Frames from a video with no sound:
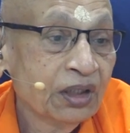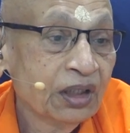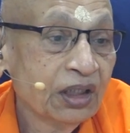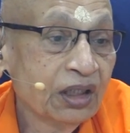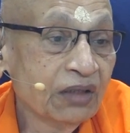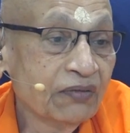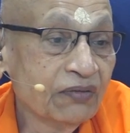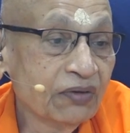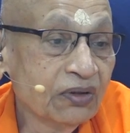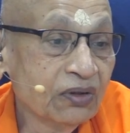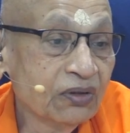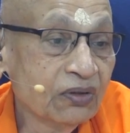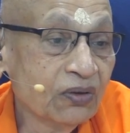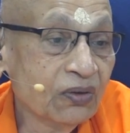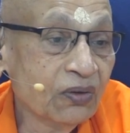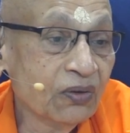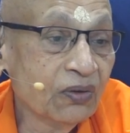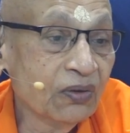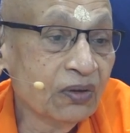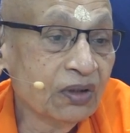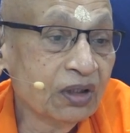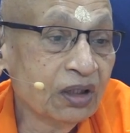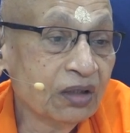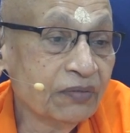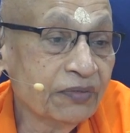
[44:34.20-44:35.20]
Even though
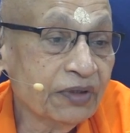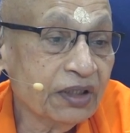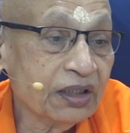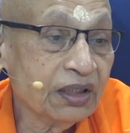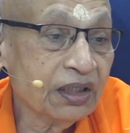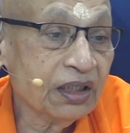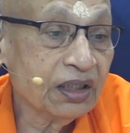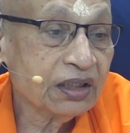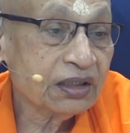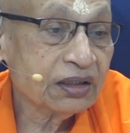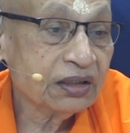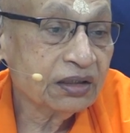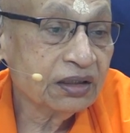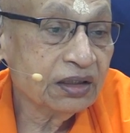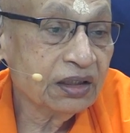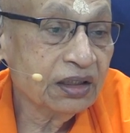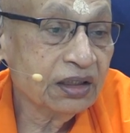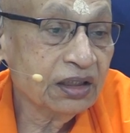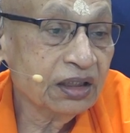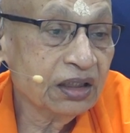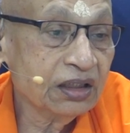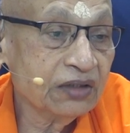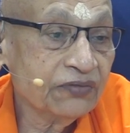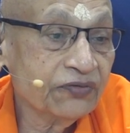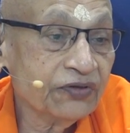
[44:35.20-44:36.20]

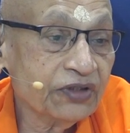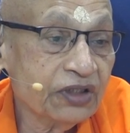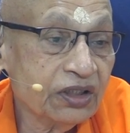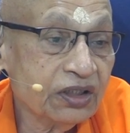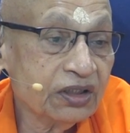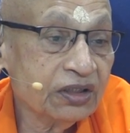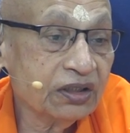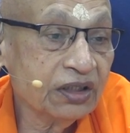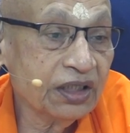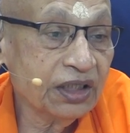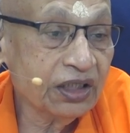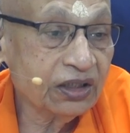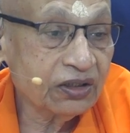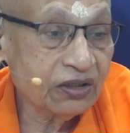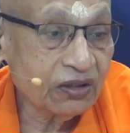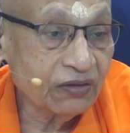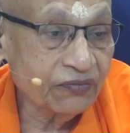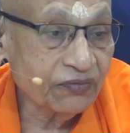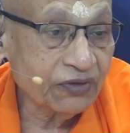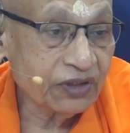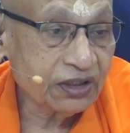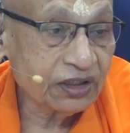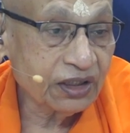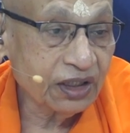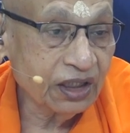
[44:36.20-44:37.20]
limitlessness, which is nature of
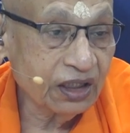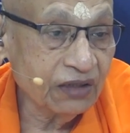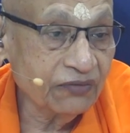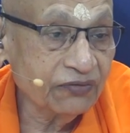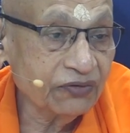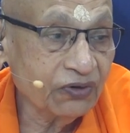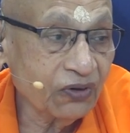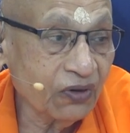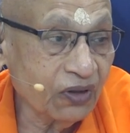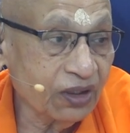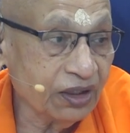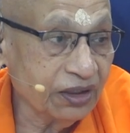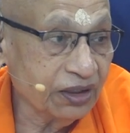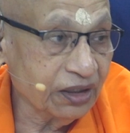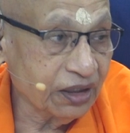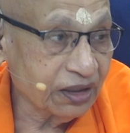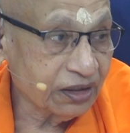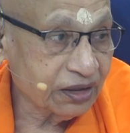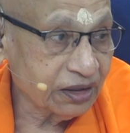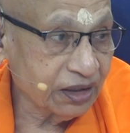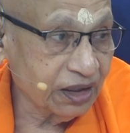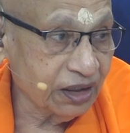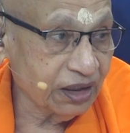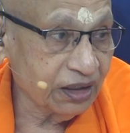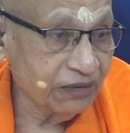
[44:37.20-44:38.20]
the Self, is already
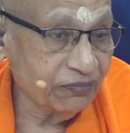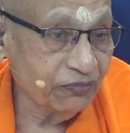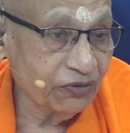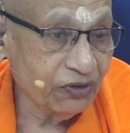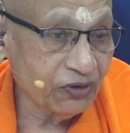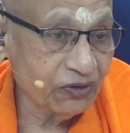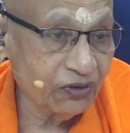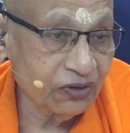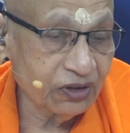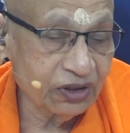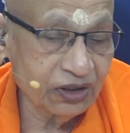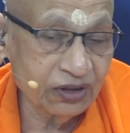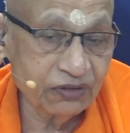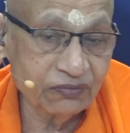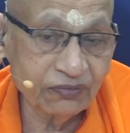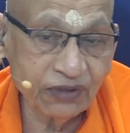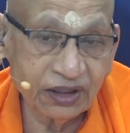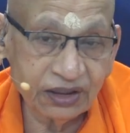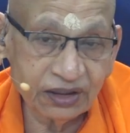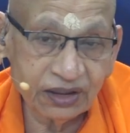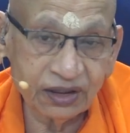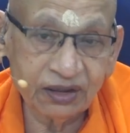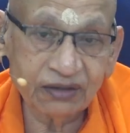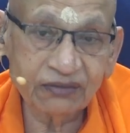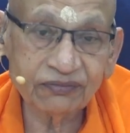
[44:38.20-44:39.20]
attained because it is
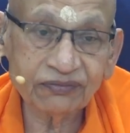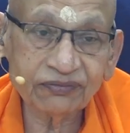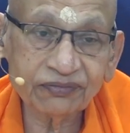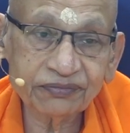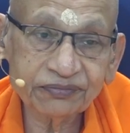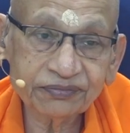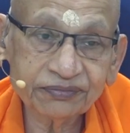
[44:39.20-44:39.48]
myself,